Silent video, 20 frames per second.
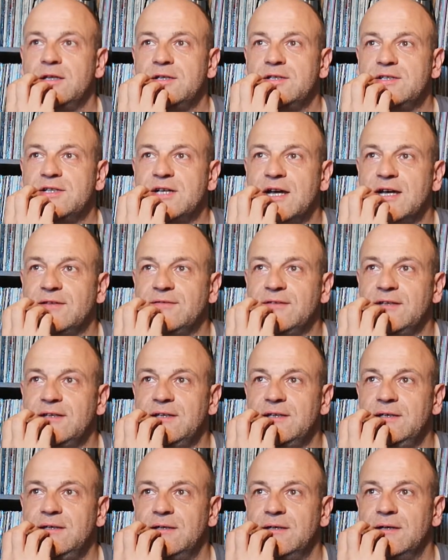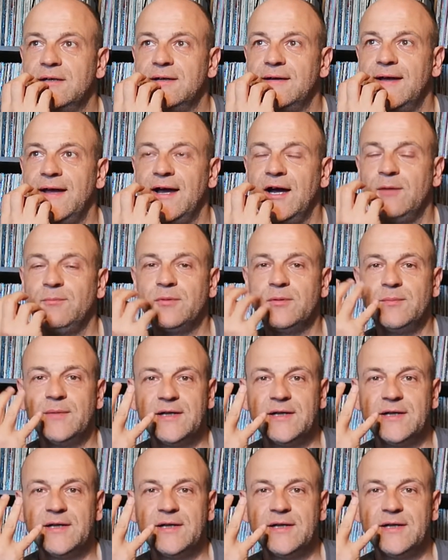jazzy album.